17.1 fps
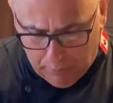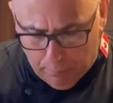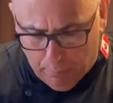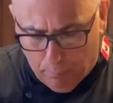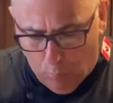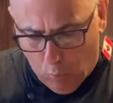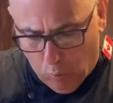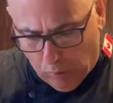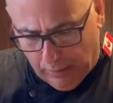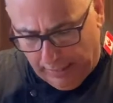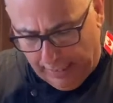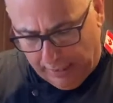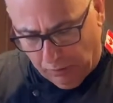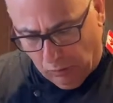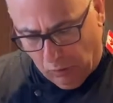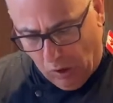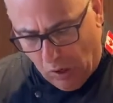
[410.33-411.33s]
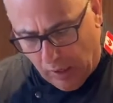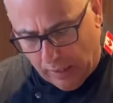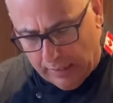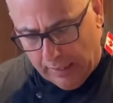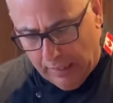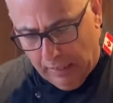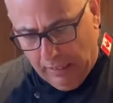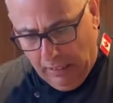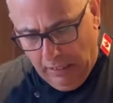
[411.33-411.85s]
it more later on.
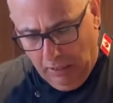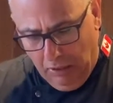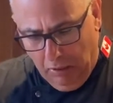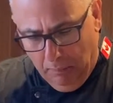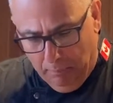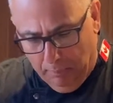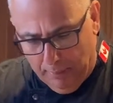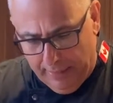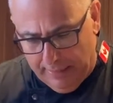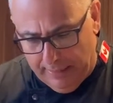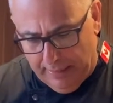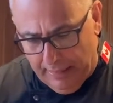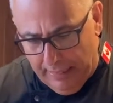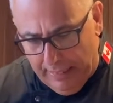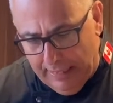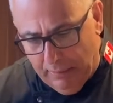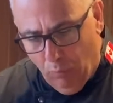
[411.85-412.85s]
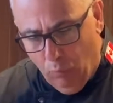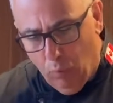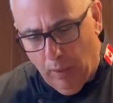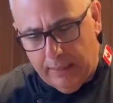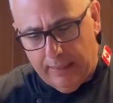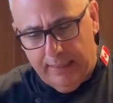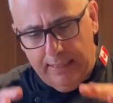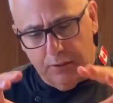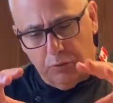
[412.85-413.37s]
But
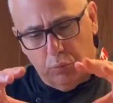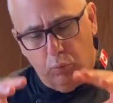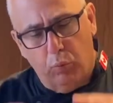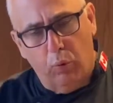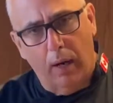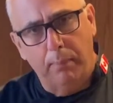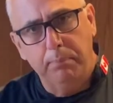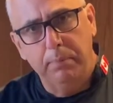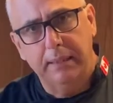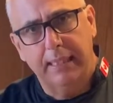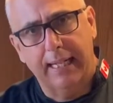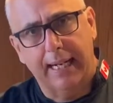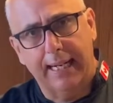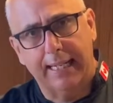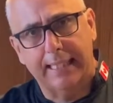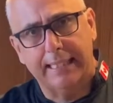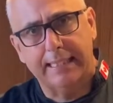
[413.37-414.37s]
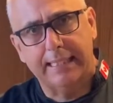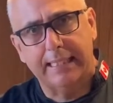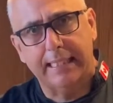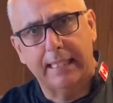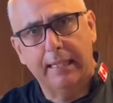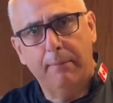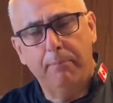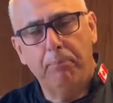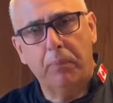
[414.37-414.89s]
what this rub does
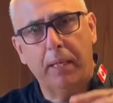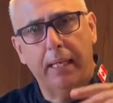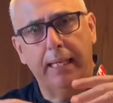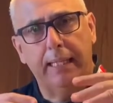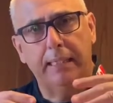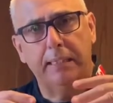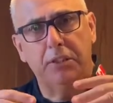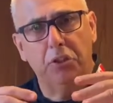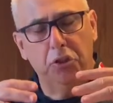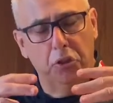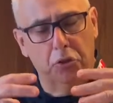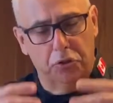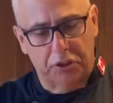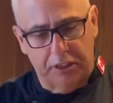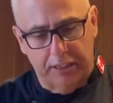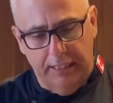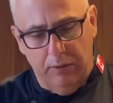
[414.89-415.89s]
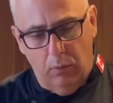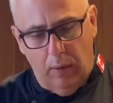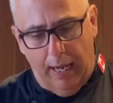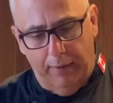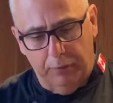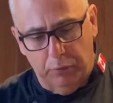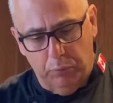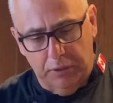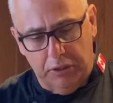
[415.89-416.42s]
is you'll see
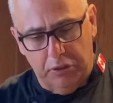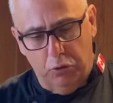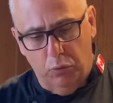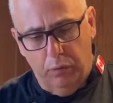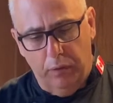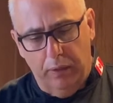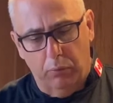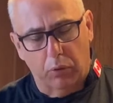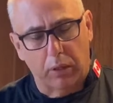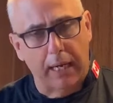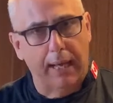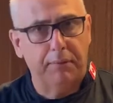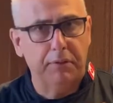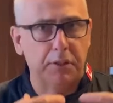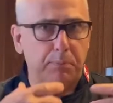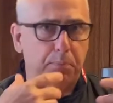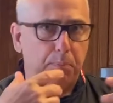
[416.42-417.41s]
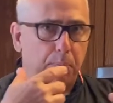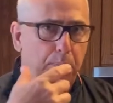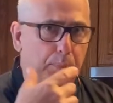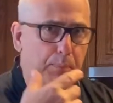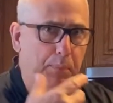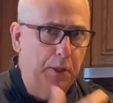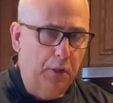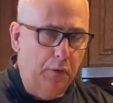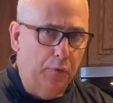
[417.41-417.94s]
after we sous vide, we're going to have this
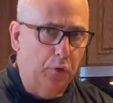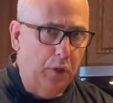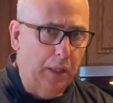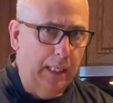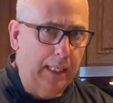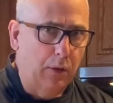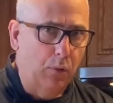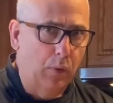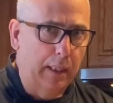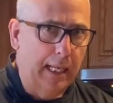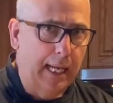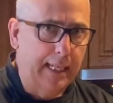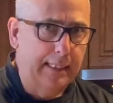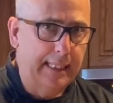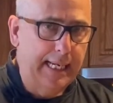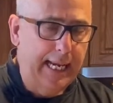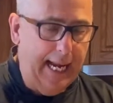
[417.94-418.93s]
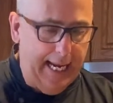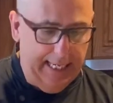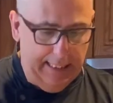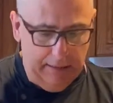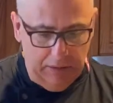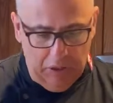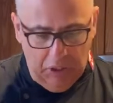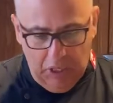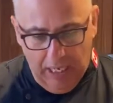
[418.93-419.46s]
beautiful liquid at the
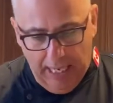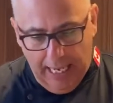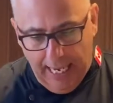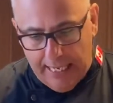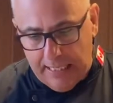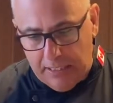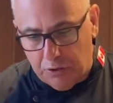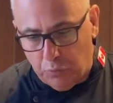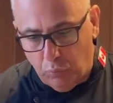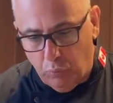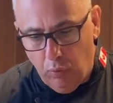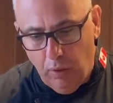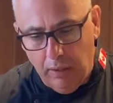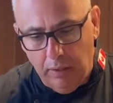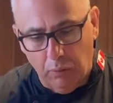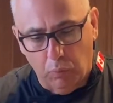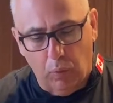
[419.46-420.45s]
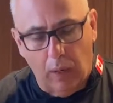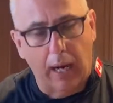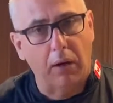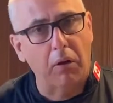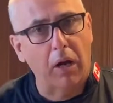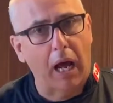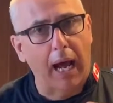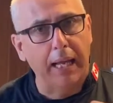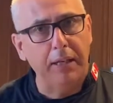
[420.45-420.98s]
end. And it's really
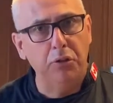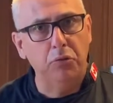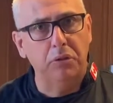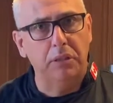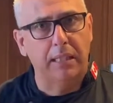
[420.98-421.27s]
around, I use